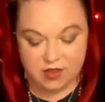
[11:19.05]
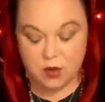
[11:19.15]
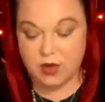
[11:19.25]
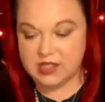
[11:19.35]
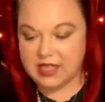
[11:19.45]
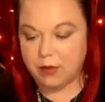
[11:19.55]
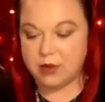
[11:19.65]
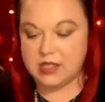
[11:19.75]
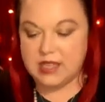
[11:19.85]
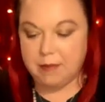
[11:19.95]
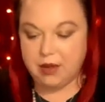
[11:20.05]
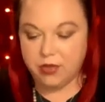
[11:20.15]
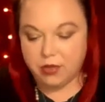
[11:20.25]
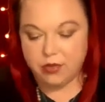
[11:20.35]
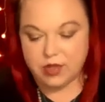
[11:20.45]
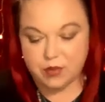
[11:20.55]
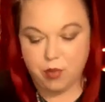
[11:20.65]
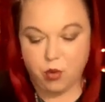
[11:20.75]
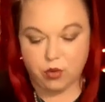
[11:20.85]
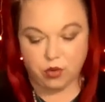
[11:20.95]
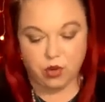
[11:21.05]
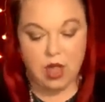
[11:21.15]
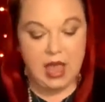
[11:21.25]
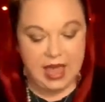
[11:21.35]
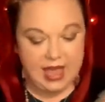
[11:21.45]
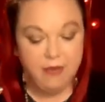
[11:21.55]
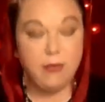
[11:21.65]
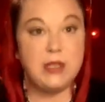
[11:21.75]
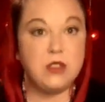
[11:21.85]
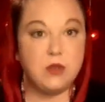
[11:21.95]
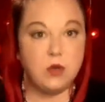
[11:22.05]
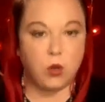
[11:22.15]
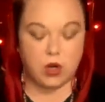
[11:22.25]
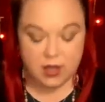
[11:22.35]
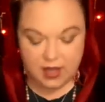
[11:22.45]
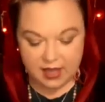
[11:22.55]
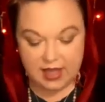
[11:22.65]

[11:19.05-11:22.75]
So it's like we're stepping through this portal if we do the work,